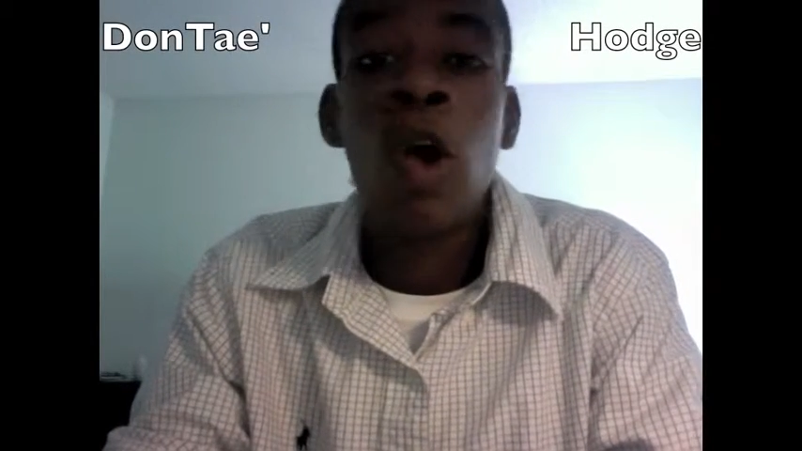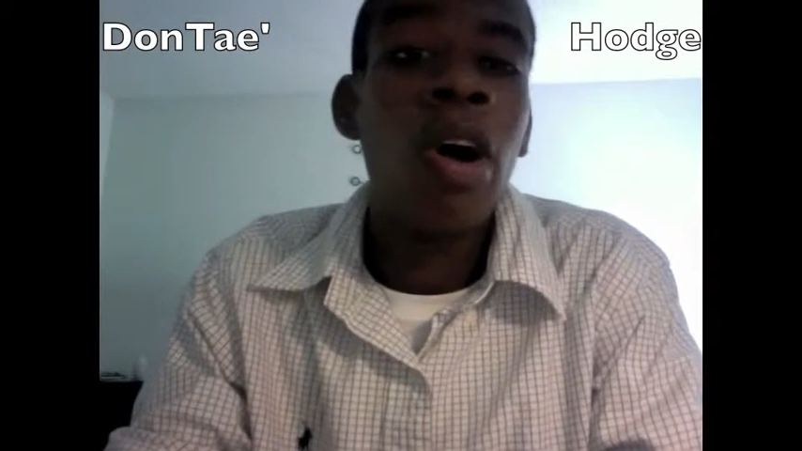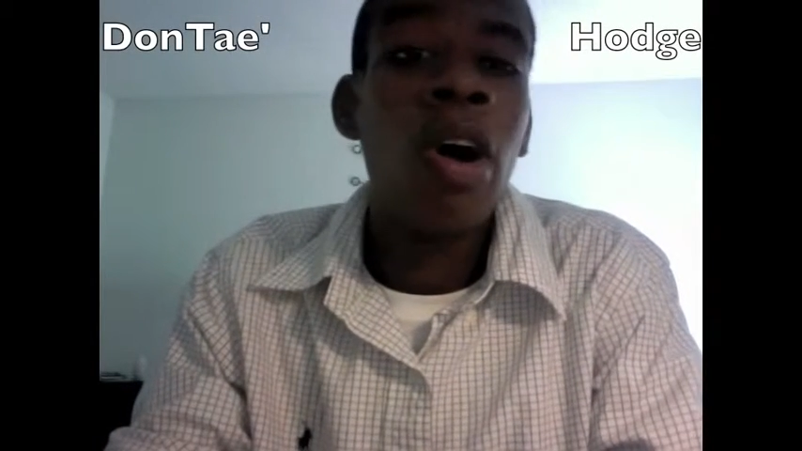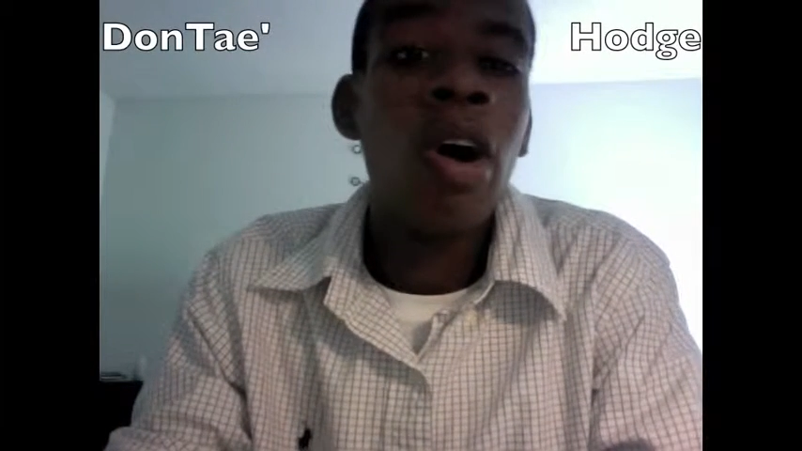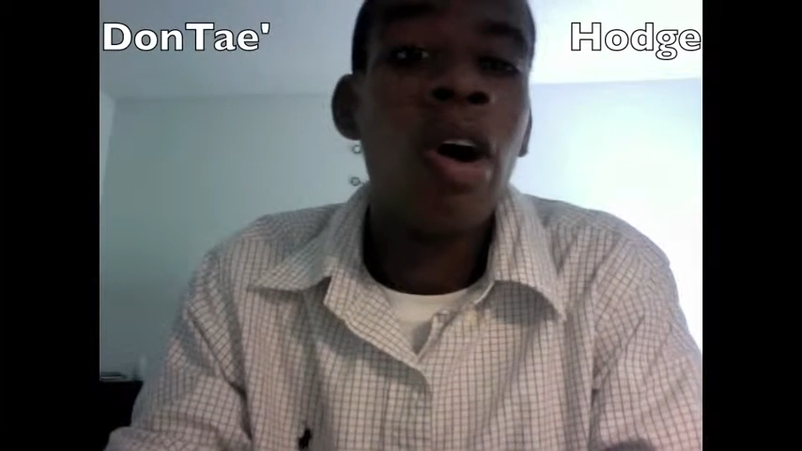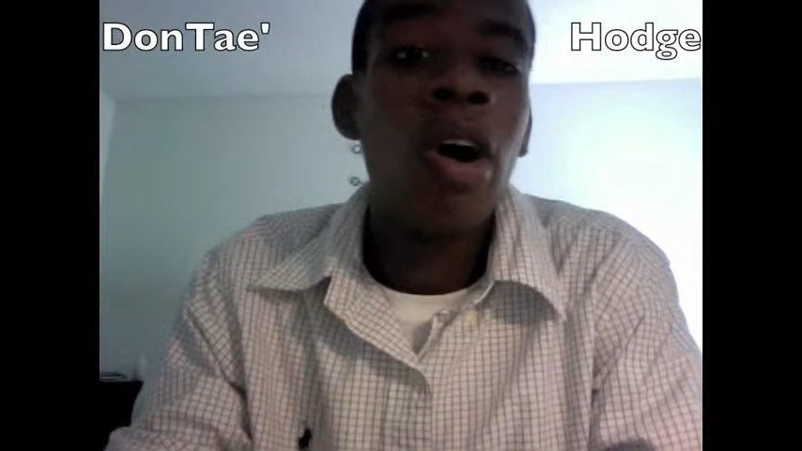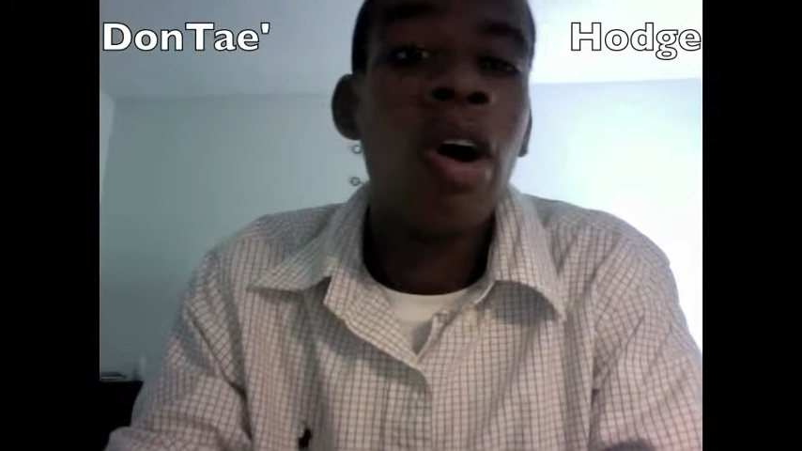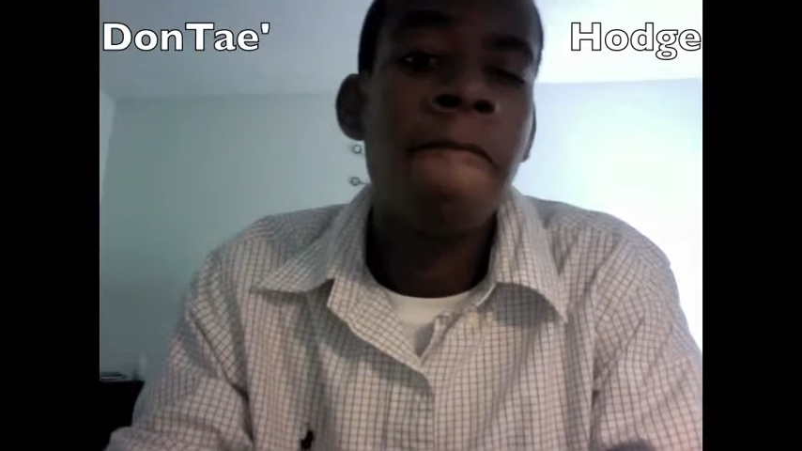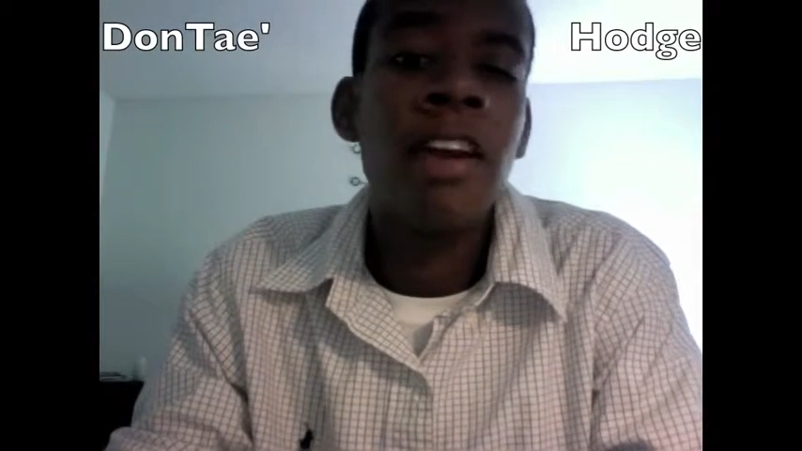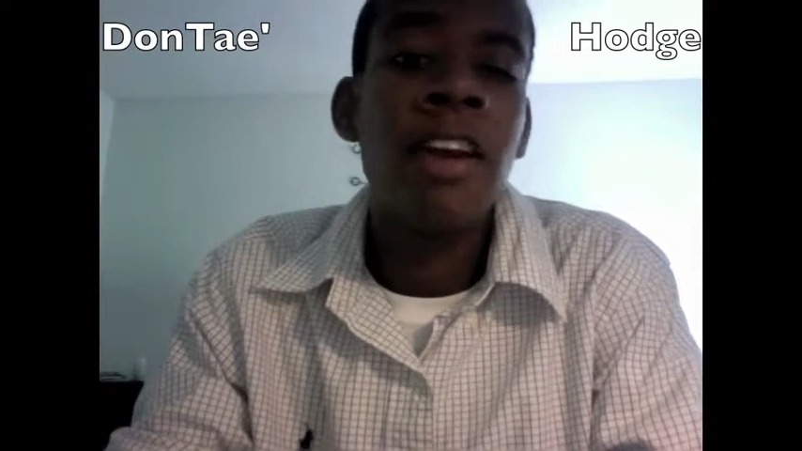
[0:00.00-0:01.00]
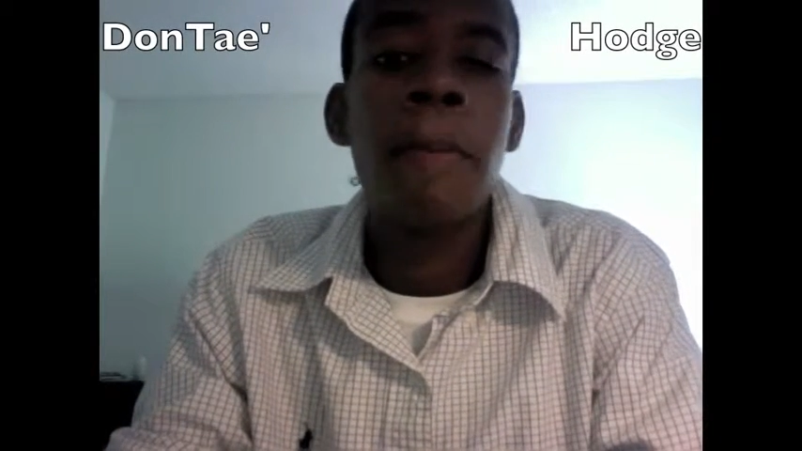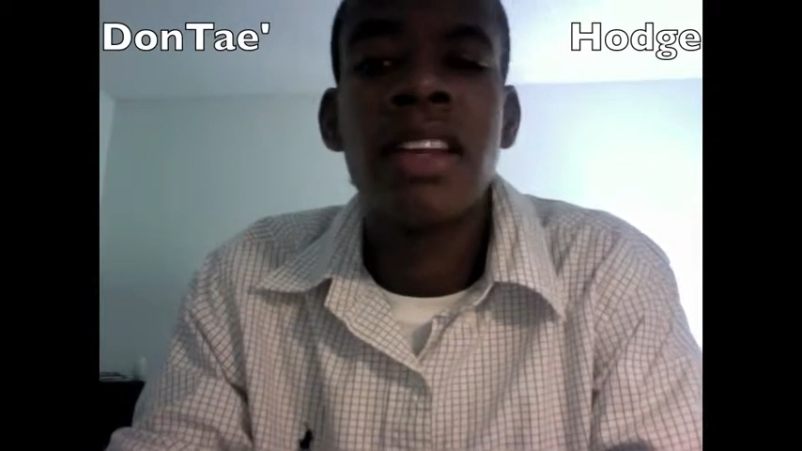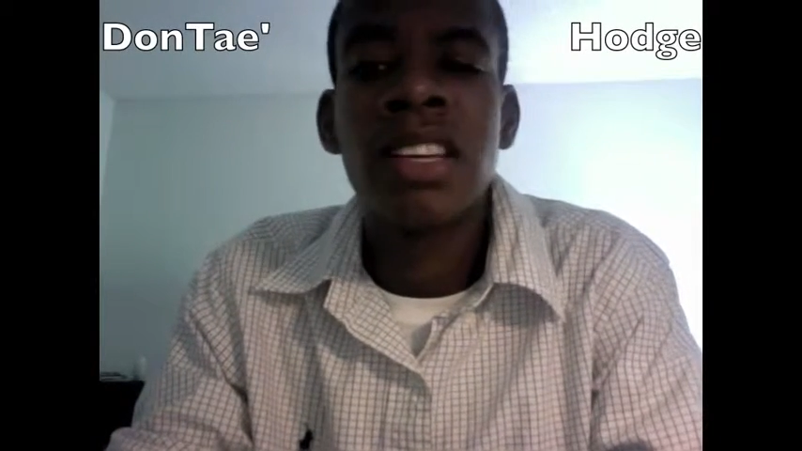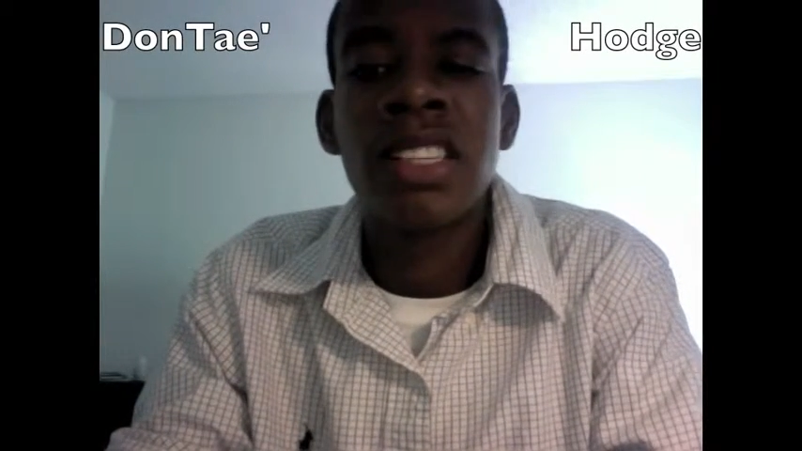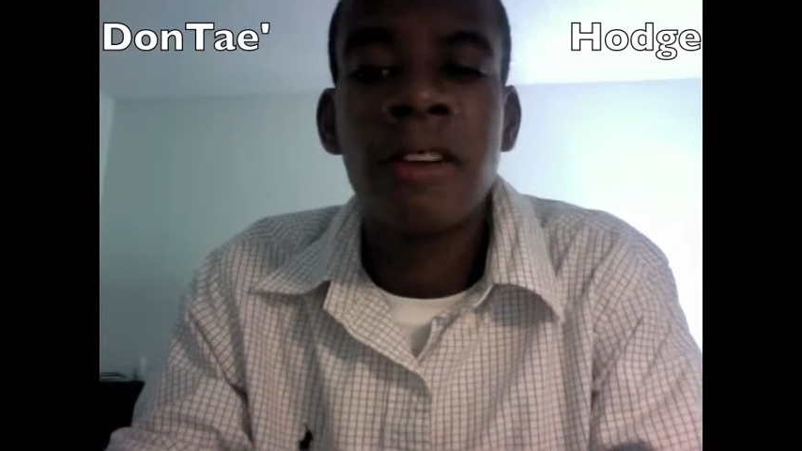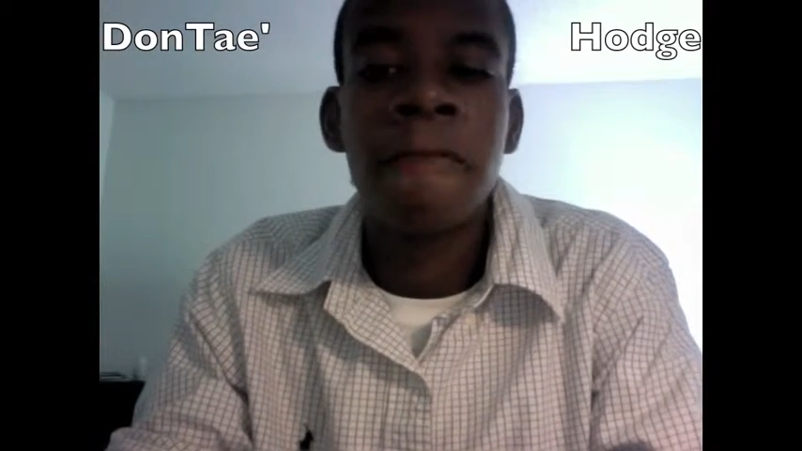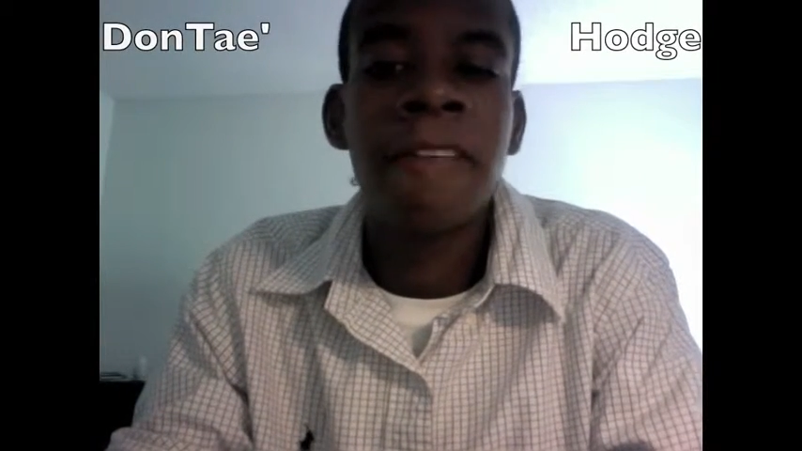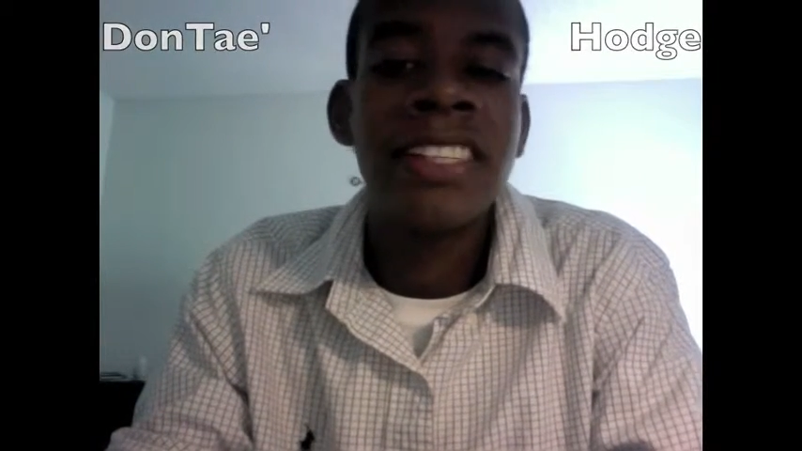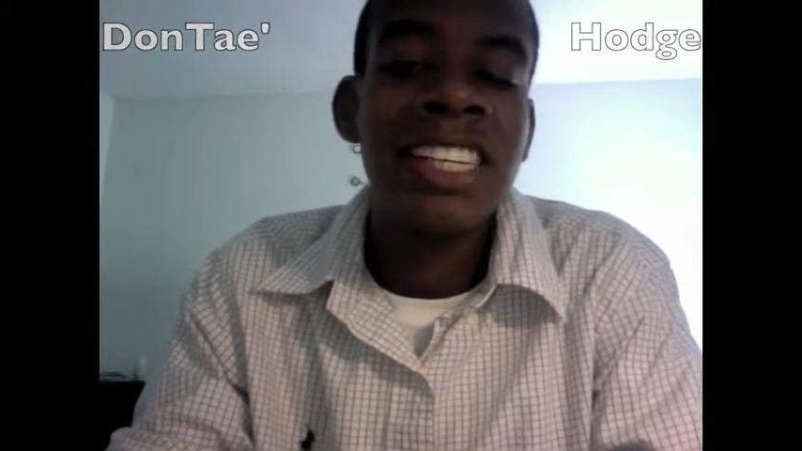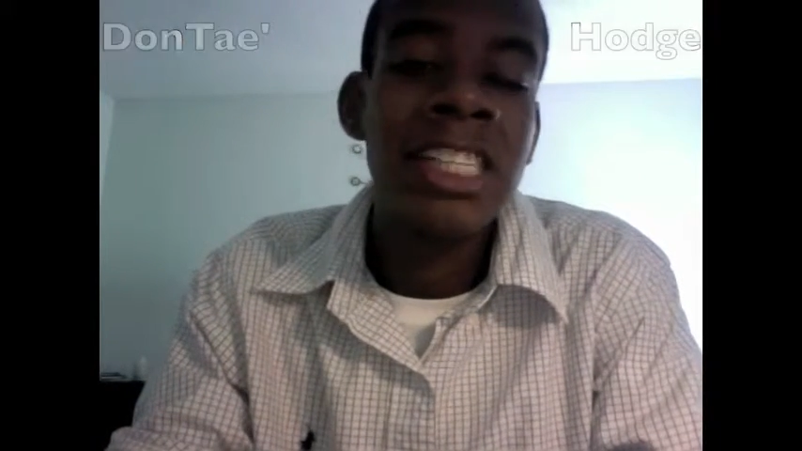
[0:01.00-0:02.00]
Welcome to my Fundamentals of
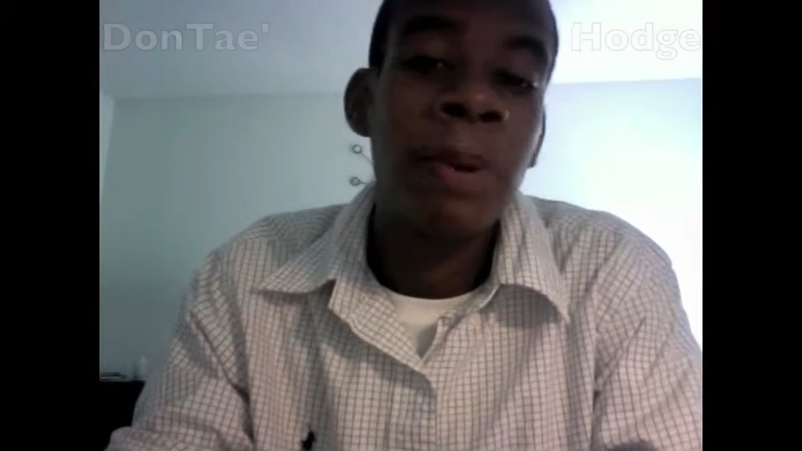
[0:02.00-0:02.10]
Physics